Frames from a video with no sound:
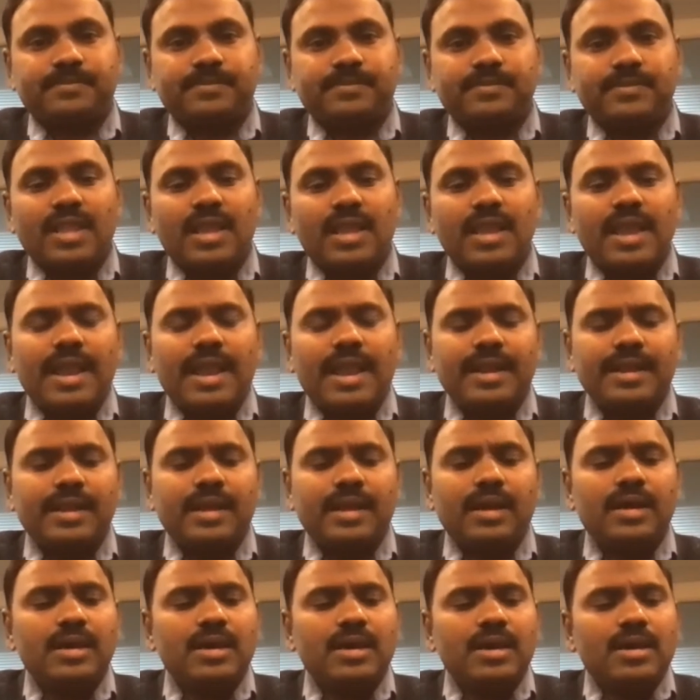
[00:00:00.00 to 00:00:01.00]
Right. And
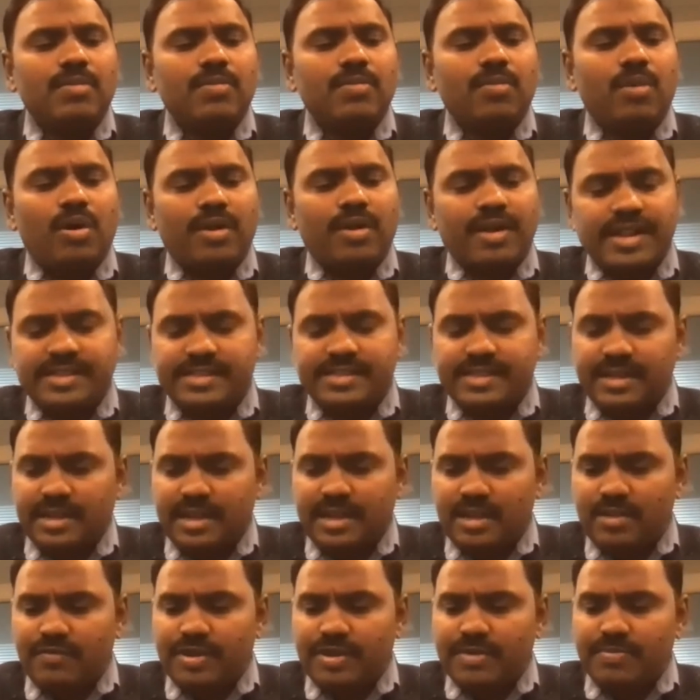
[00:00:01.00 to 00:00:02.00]
more
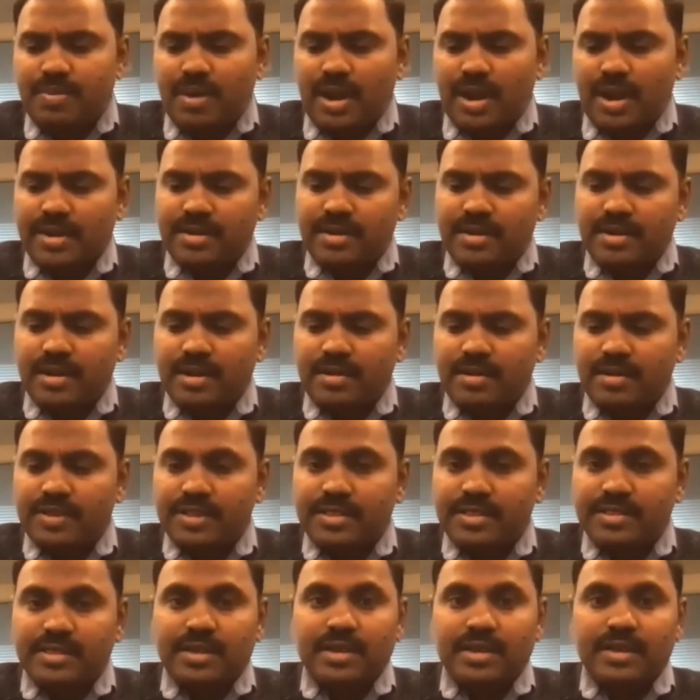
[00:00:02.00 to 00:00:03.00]
recently, we partnered
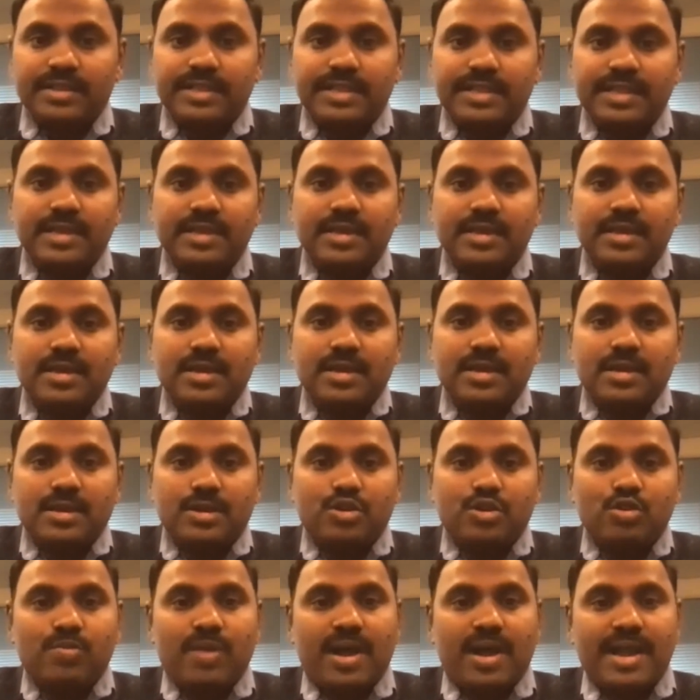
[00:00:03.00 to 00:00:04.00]
with uh, the
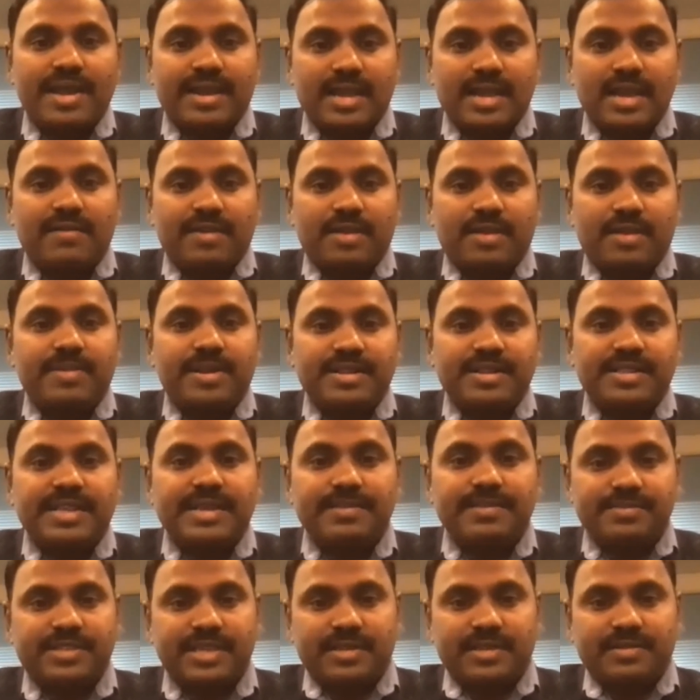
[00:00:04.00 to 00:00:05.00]
Dubai government
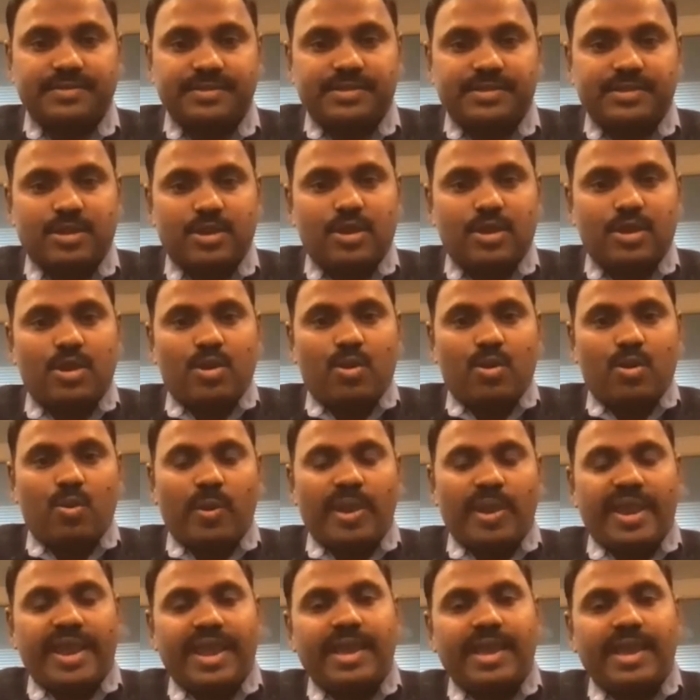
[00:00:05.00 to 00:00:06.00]
themselves,
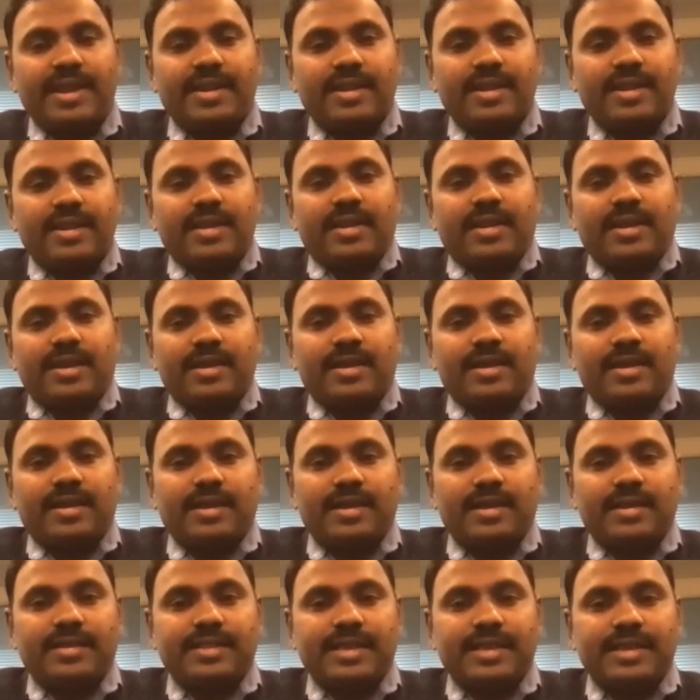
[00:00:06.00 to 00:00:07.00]
where
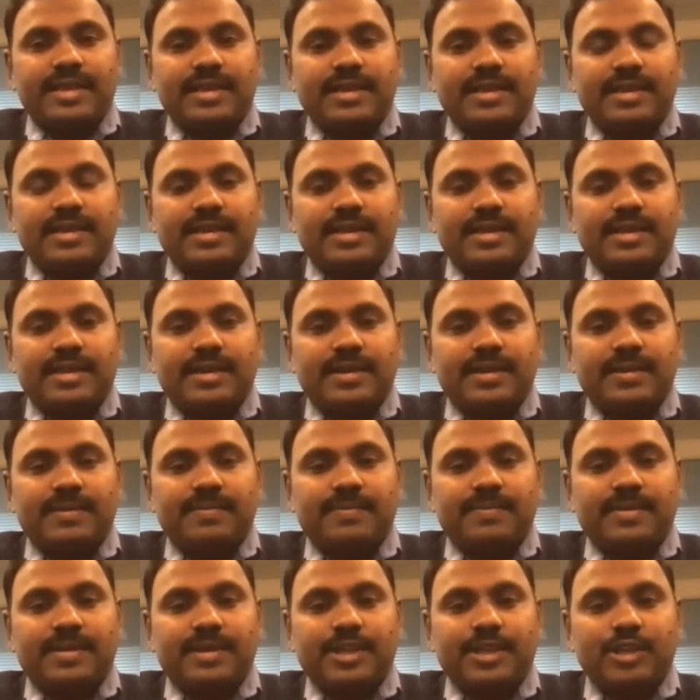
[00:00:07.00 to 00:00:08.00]
uh, the uh,
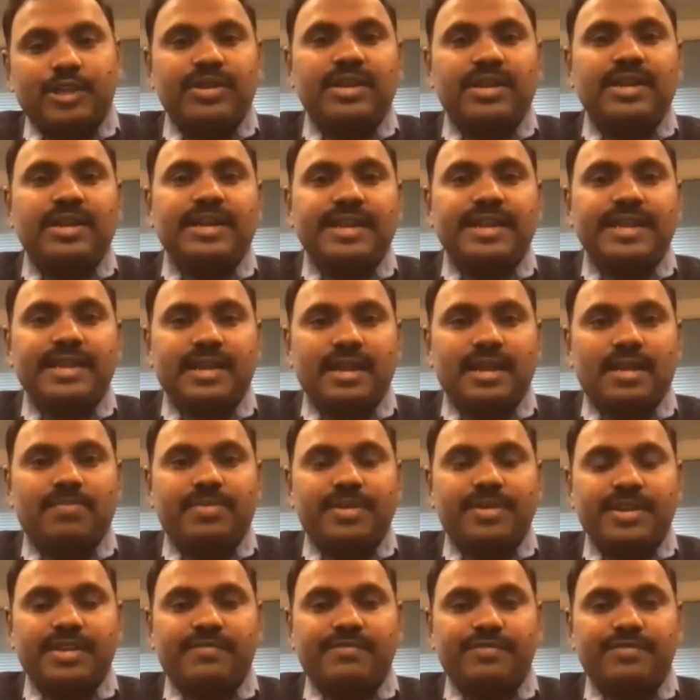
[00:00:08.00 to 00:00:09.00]
utility
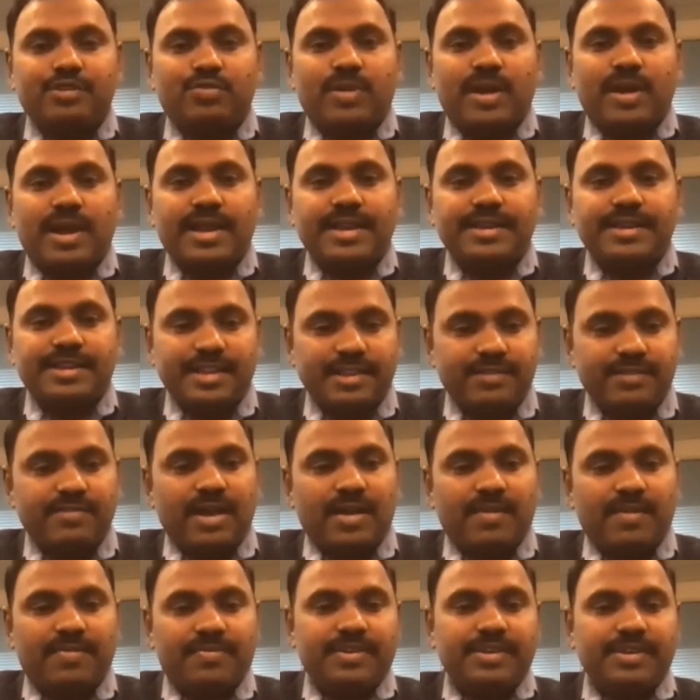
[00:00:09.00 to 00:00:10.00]
company of Dubai,
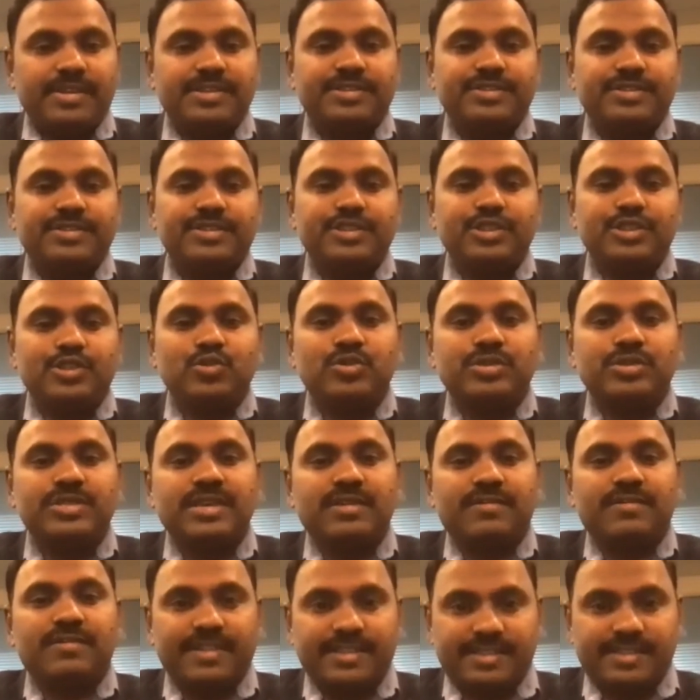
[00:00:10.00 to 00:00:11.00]
Diva, is
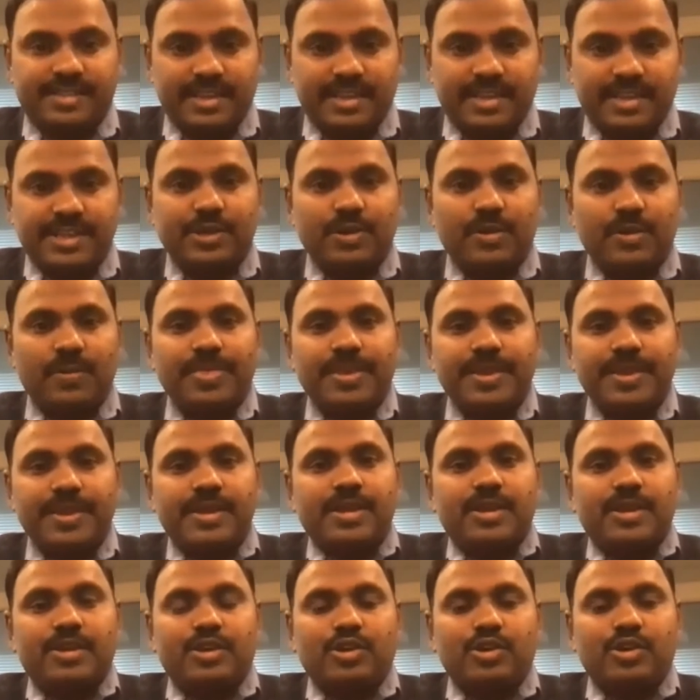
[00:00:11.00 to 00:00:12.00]
using Facilio
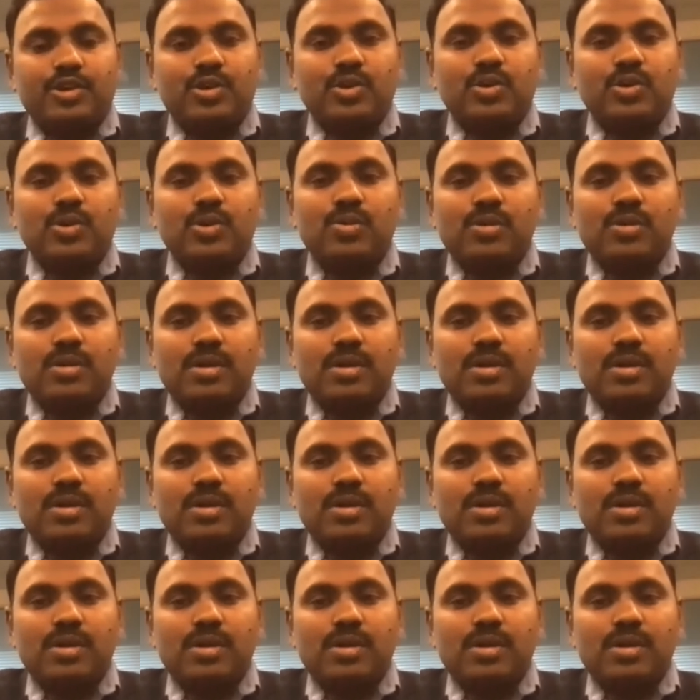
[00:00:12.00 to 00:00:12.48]
to do